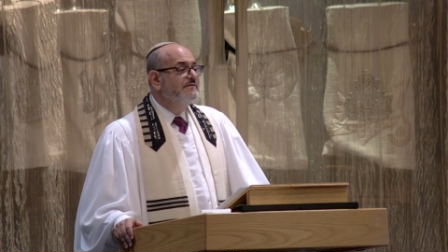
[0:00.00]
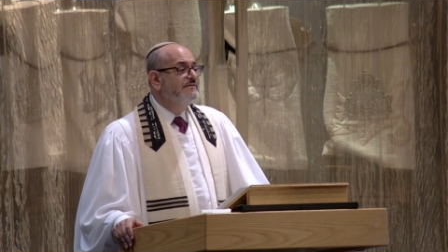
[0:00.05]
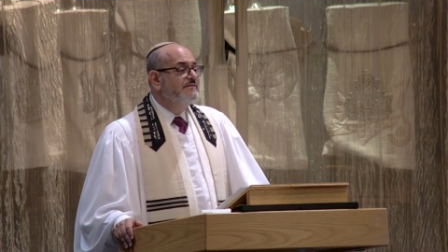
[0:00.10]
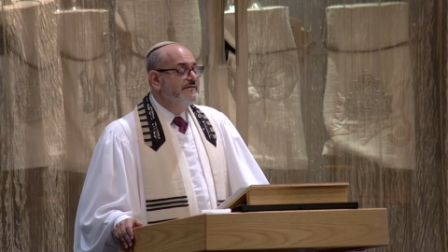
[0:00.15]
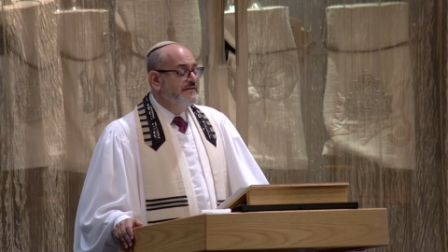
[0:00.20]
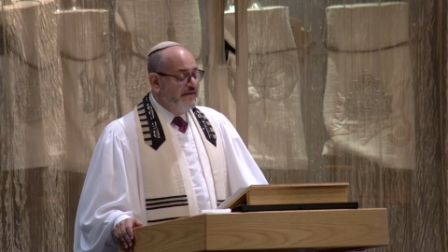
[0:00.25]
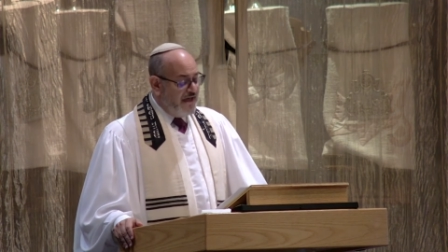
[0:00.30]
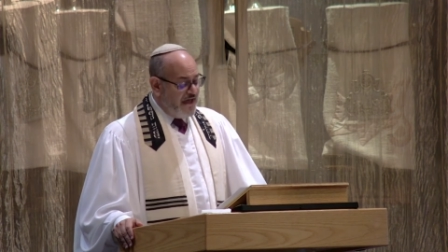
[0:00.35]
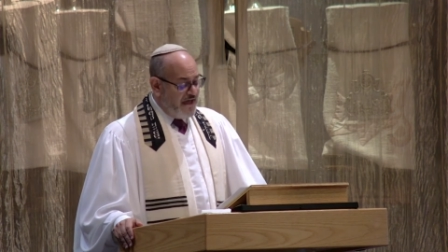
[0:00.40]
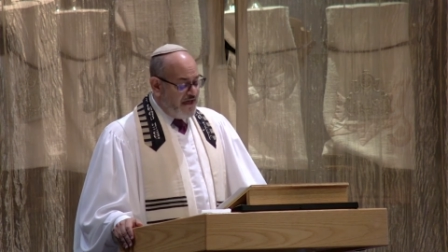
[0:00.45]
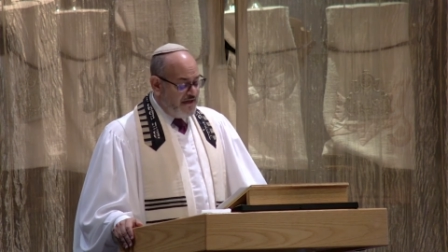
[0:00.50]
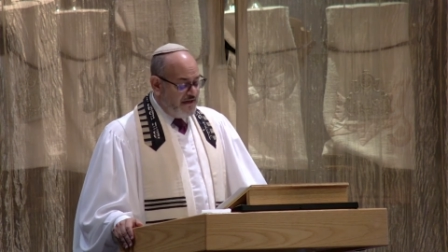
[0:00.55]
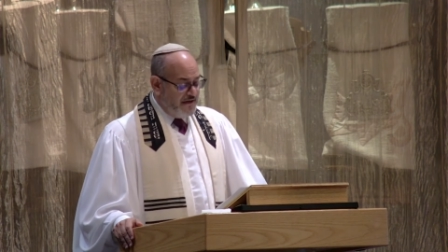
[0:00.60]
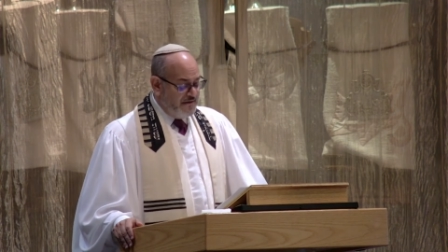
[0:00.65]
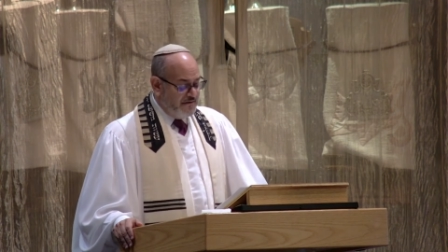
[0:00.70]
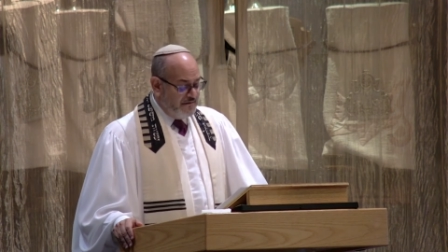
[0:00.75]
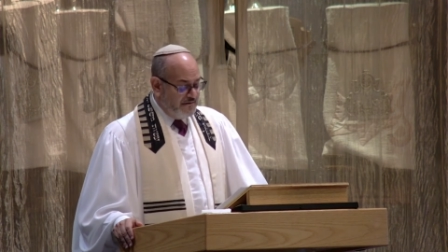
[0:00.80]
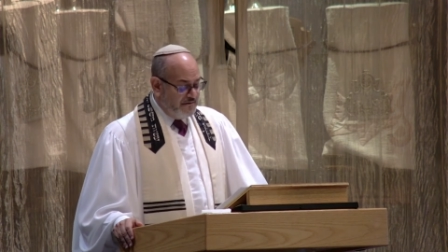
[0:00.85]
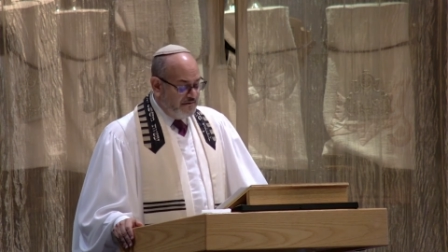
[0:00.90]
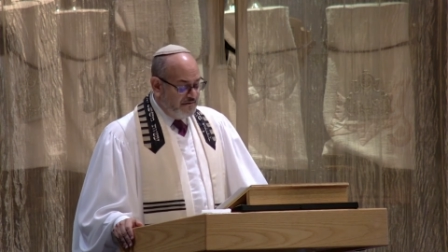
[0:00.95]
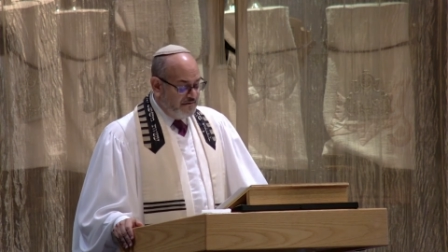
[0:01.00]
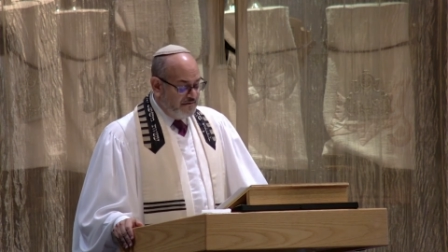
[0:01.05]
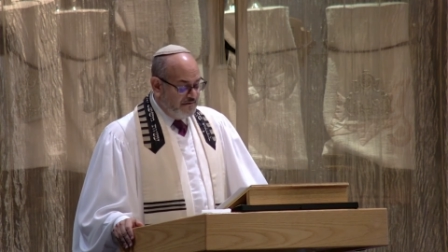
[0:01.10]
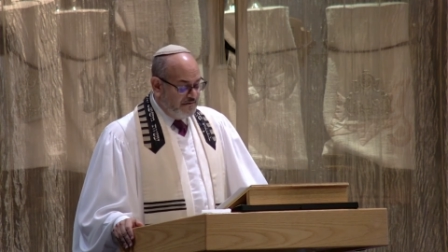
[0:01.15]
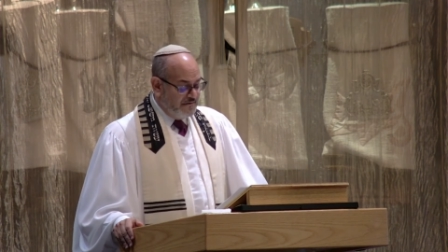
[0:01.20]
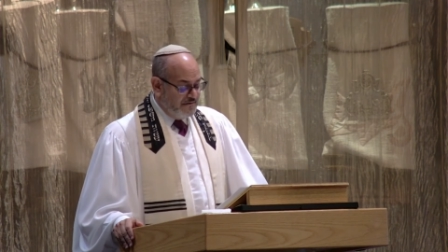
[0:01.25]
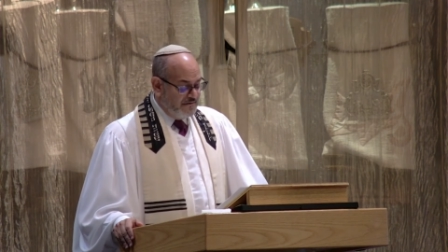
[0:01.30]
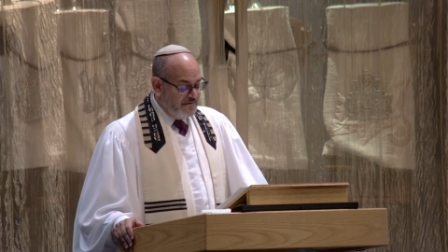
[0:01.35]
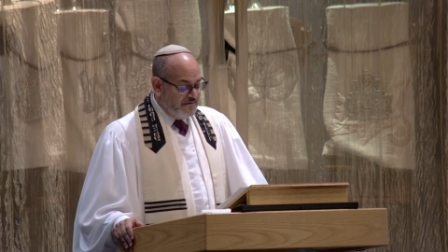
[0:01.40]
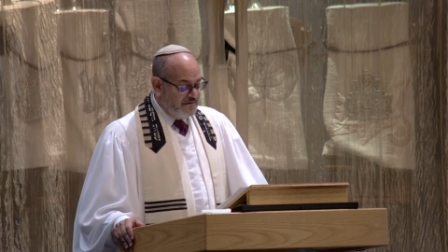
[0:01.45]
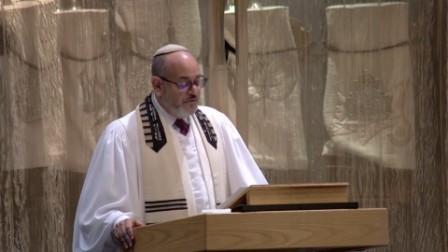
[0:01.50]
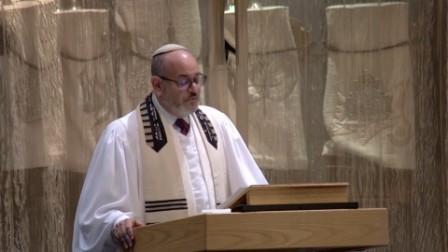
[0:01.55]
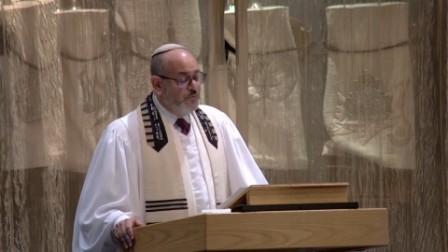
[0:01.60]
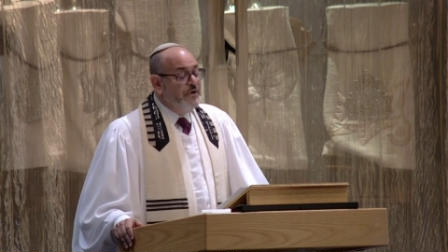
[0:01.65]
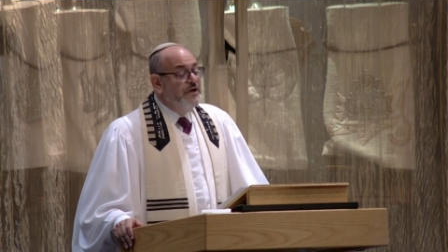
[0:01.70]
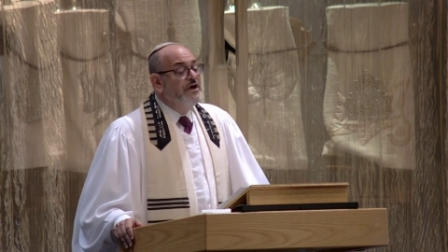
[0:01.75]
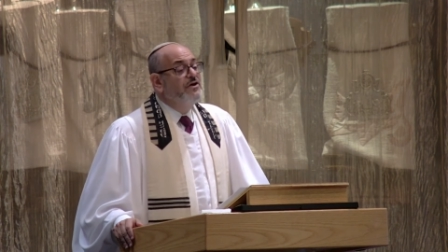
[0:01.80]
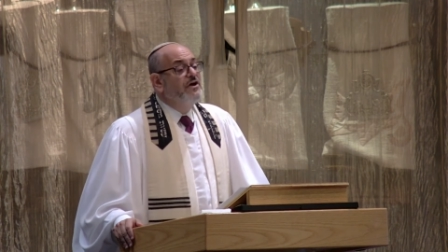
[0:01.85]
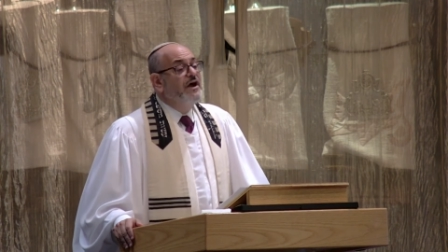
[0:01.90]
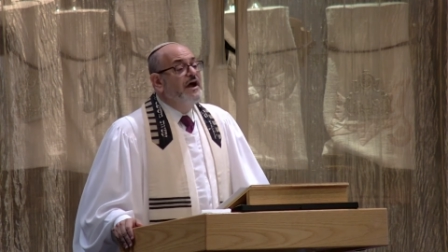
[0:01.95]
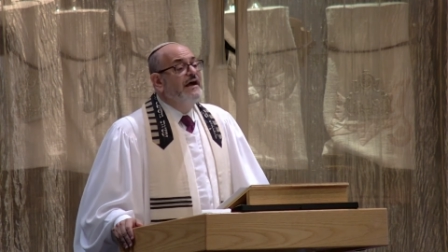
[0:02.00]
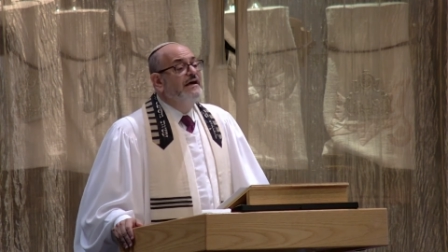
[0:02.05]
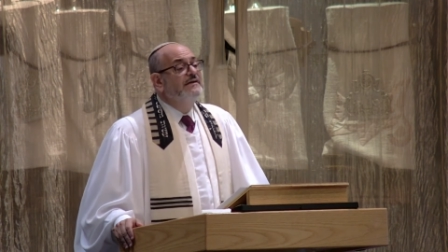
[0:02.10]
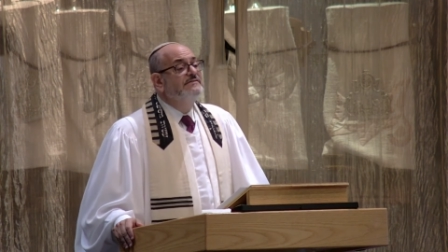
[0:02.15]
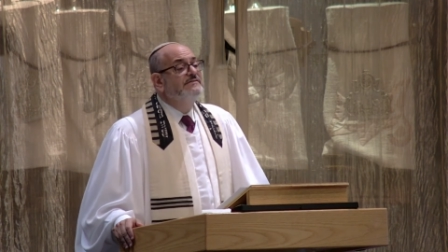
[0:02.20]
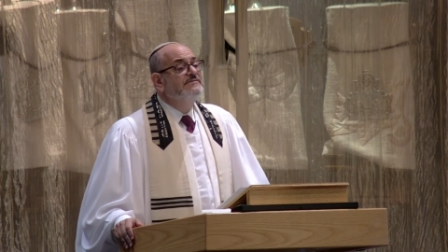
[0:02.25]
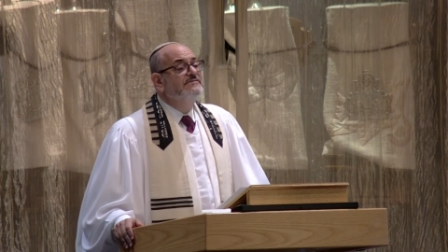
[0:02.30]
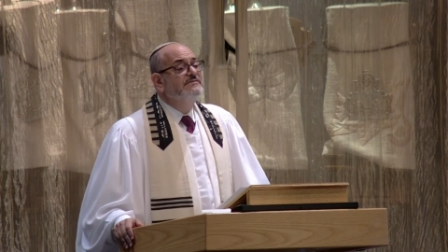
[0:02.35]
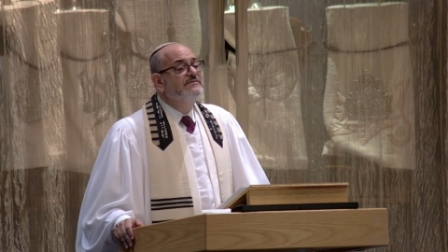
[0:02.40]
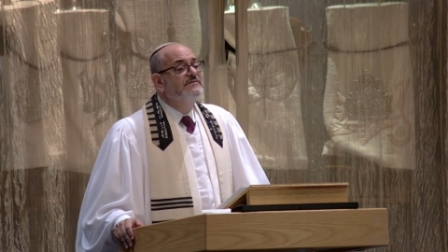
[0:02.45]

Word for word: today we are asked